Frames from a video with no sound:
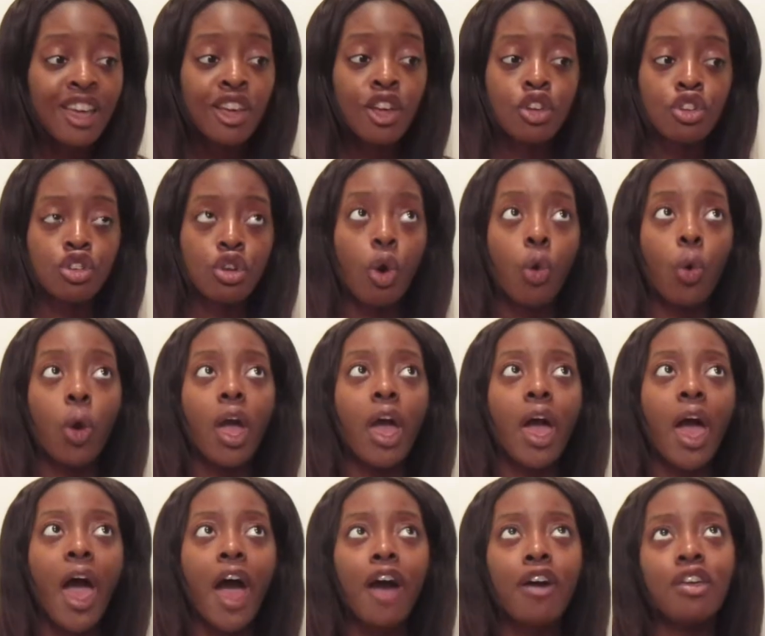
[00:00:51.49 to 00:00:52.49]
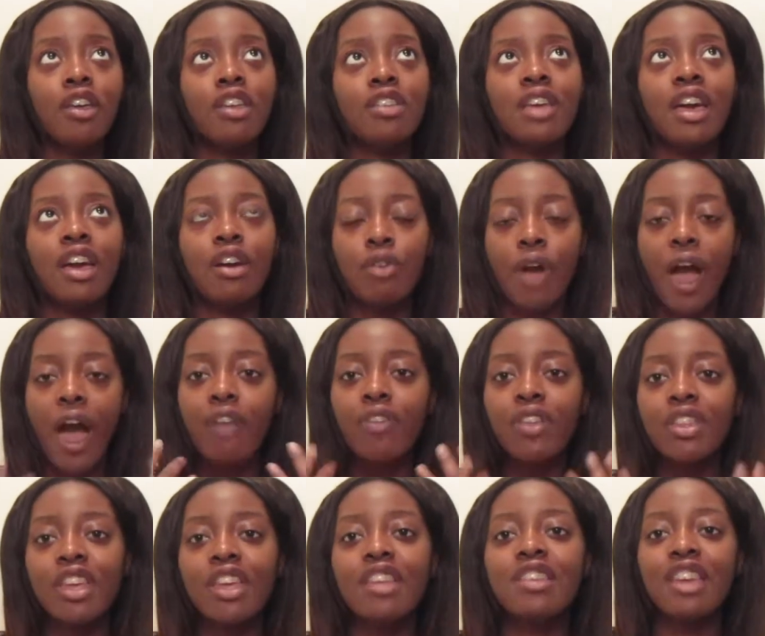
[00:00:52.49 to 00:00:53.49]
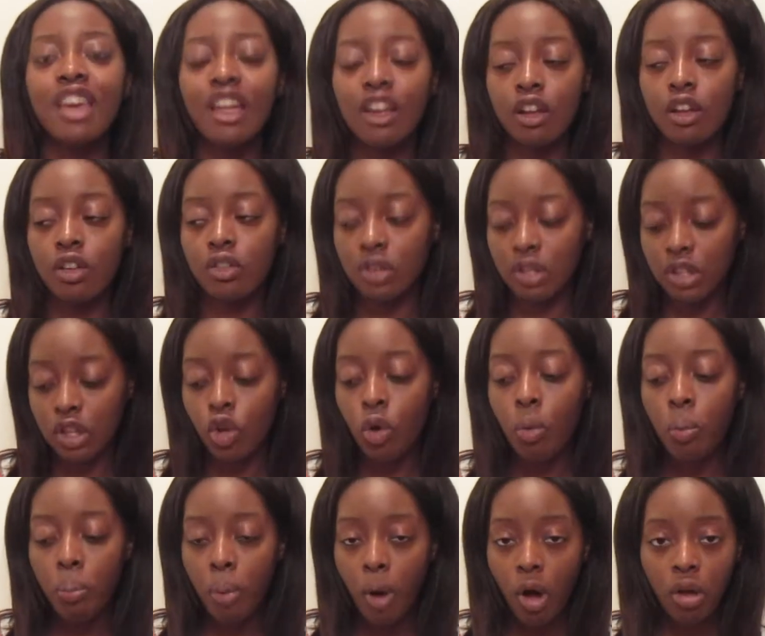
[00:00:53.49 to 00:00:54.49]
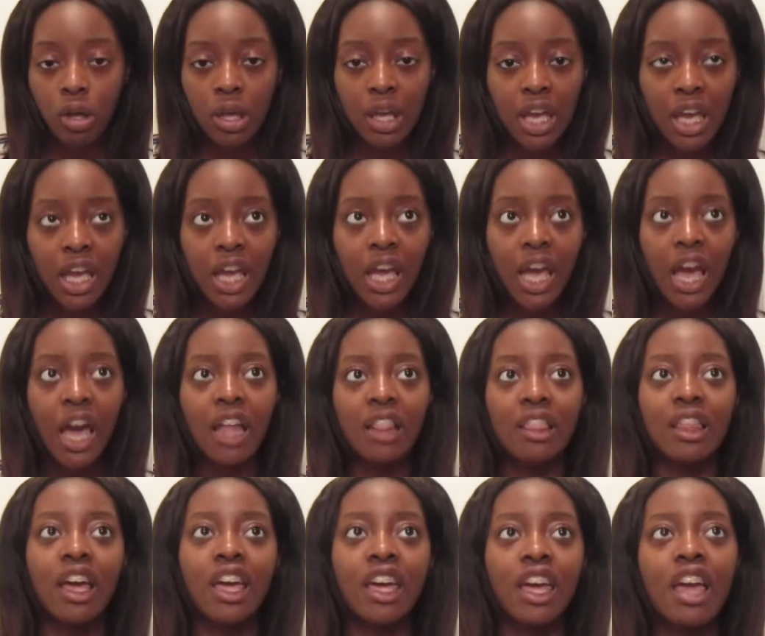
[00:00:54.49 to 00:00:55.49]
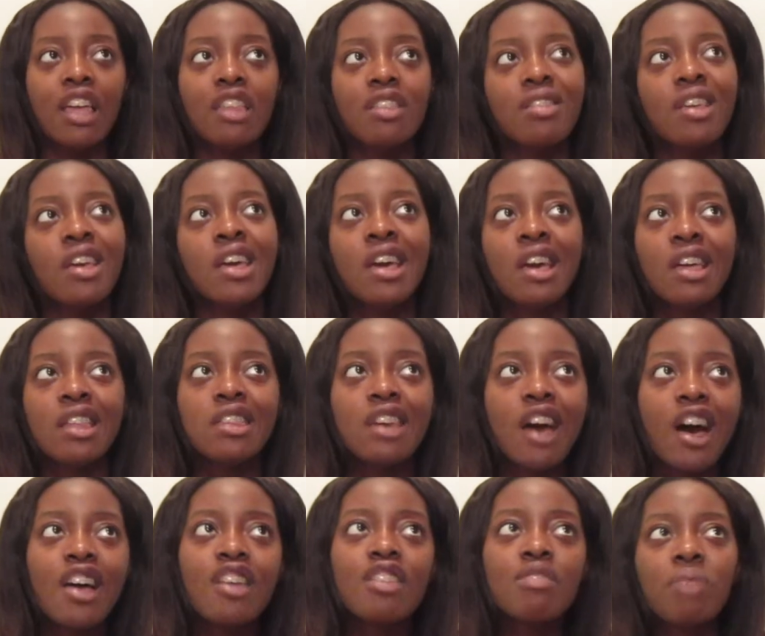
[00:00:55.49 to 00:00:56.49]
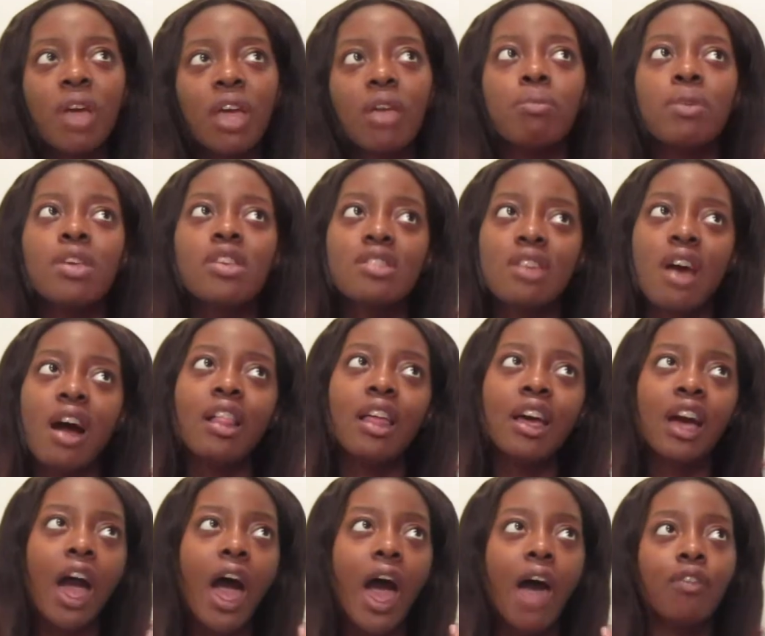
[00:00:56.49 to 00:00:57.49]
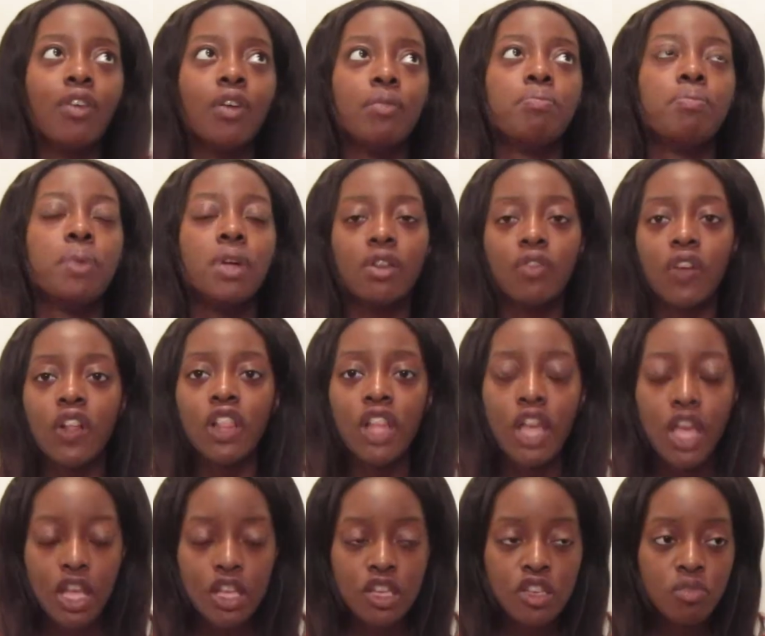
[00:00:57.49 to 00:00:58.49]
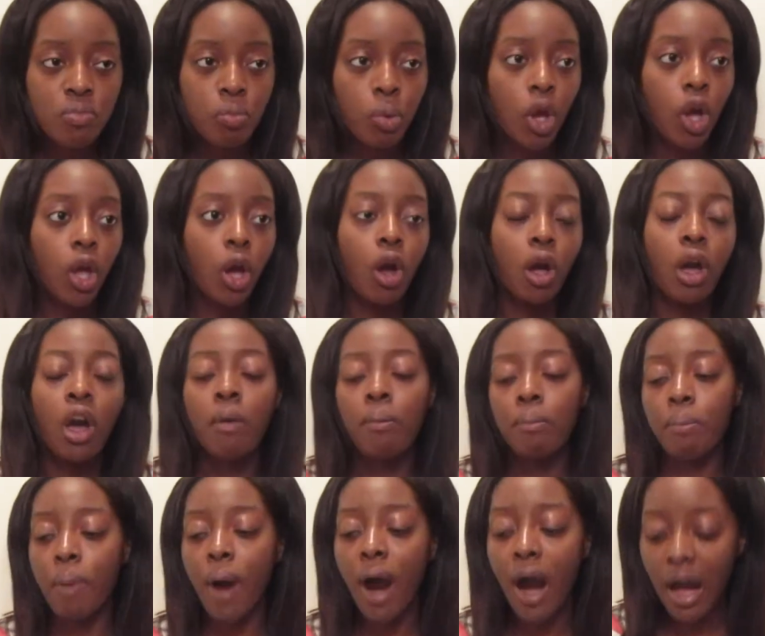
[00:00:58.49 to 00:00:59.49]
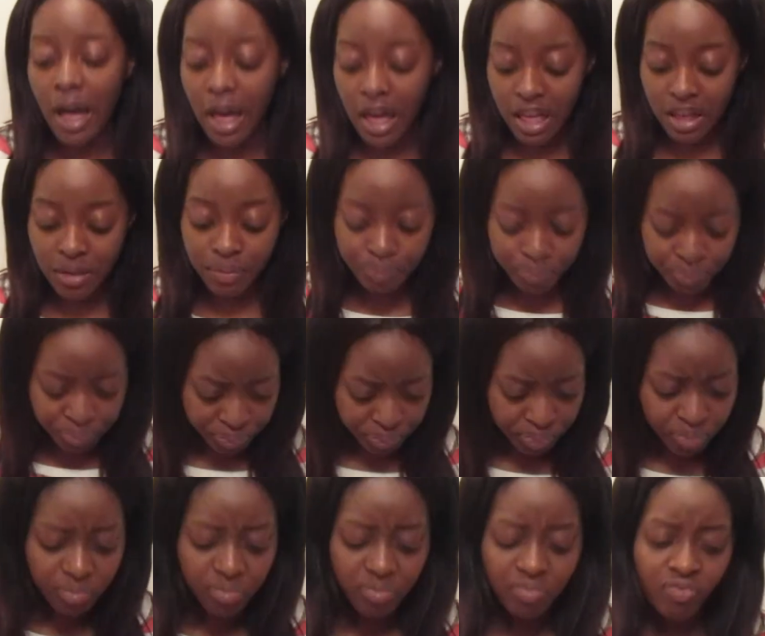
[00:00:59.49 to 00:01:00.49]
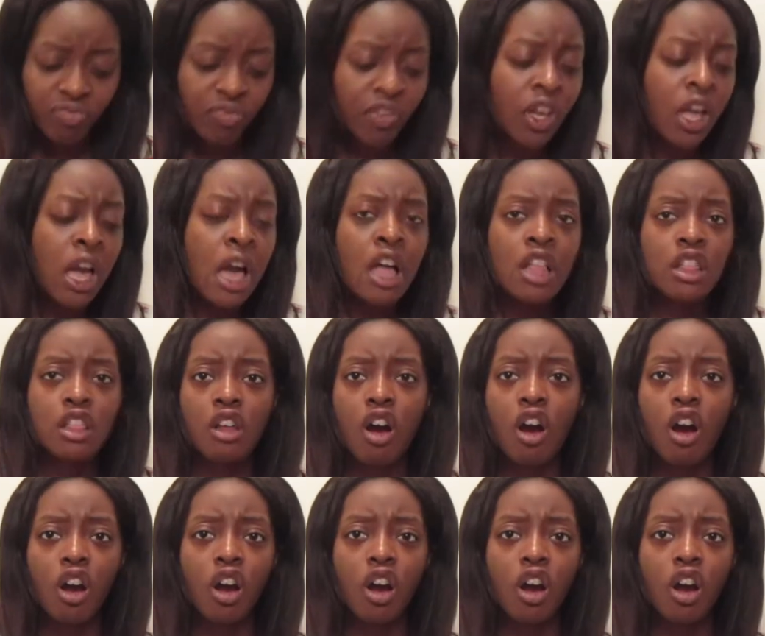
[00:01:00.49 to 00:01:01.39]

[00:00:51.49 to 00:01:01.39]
So having these in is a little bulky, and it does make me sound like I have a bit of a lisp, but longer